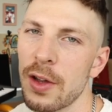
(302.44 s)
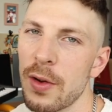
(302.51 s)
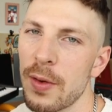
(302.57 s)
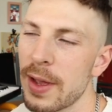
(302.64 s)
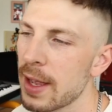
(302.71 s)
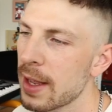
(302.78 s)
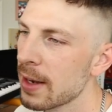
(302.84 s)

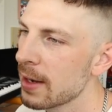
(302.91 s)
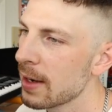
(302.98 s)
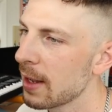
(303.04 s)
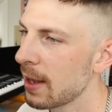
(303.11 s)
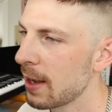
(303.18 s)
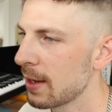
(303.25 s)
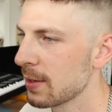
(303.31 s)
go
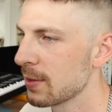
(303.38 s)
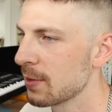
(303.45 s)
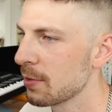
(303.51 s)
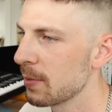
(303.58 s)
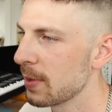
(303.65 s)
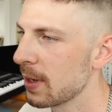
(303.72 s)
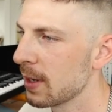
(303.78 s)
in and
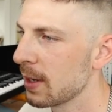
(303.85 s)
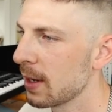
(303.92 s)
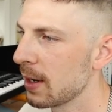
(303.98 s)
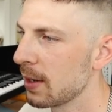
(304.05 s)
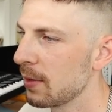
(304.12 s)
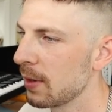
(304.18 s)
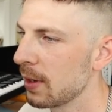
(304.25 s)
zoom in,
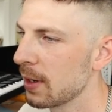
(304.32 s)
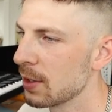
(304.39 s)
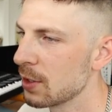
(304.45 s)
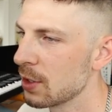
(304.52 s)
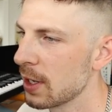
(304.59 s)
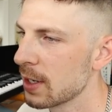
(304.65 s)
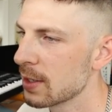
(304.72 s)
and you can
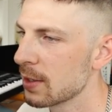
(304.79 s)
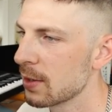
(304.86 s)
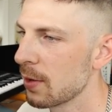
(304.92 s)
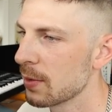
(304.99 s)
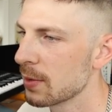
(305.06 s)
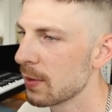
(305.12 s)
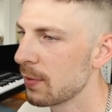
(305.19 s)
adjust
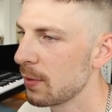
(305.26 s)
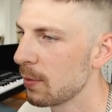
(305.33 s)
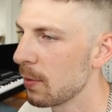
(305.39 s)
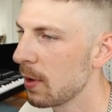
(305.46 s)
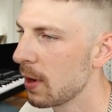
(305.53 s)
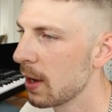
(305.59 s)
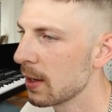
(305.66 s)
notes if
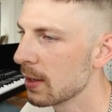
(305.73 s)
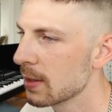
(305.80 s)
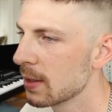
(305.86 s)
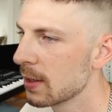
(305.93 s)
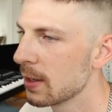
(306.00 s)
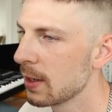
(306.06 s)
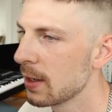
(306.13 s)
you
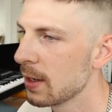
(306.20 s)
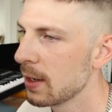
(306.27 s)
want